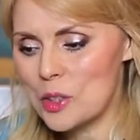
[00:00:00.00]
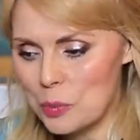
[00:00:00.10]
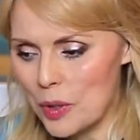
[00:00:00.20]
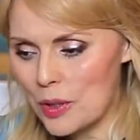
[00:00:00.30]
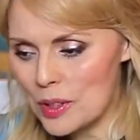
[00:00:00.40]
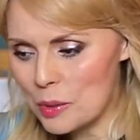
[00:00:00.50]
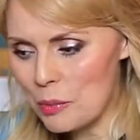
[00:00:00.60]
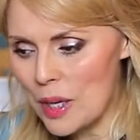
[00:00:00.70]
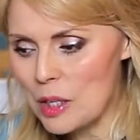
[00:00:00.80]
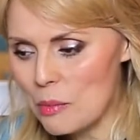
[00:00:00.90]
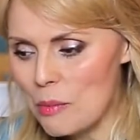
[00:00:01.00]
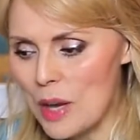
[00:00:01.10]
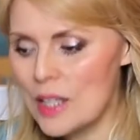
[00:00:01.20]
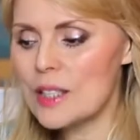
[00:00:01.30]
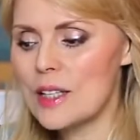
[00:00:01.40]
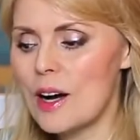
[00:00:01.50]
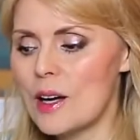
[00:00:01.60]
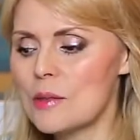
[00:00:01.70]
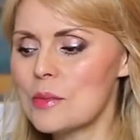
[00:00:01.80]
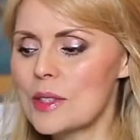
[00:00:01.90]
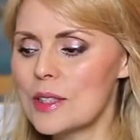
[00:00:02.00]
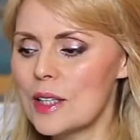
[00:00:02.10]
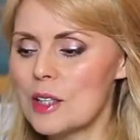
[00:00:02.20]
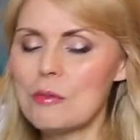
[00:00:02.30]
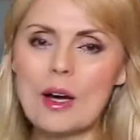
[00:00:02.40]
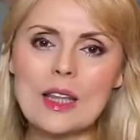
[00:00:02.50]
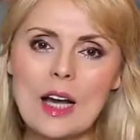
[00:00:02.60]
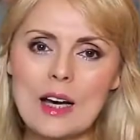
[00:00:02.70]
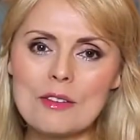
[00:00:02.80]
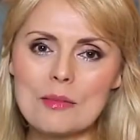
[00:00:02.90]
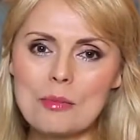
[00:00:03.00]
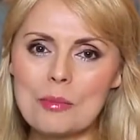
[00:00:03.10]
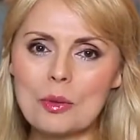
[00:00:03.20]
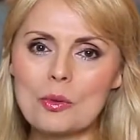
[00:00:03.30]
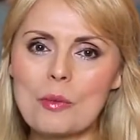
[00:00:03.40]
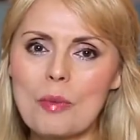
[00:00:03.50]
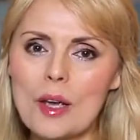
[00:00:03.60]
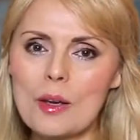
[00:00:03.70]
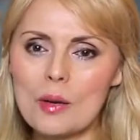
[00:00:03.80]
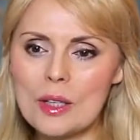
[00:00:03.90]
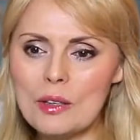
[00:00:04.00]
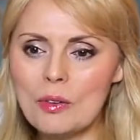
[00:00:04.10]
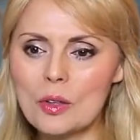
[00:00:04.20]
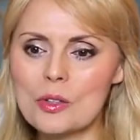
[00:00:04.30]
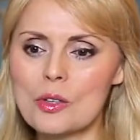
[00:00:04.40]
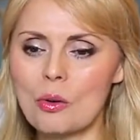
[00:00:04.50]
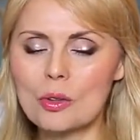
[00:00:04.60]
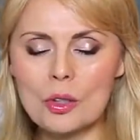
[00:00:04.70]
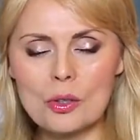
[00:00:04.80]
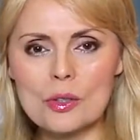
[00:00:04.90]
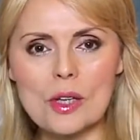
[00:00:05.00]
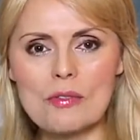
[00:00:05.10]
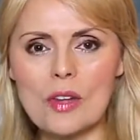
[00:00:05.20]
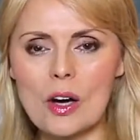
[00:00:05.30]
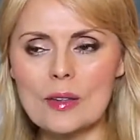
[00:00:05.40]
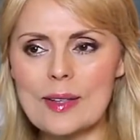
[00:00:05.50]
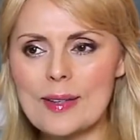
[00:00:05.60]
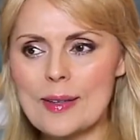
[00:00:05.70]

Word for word: experienced many, many times in my life, people repay evil to all the goods I've done.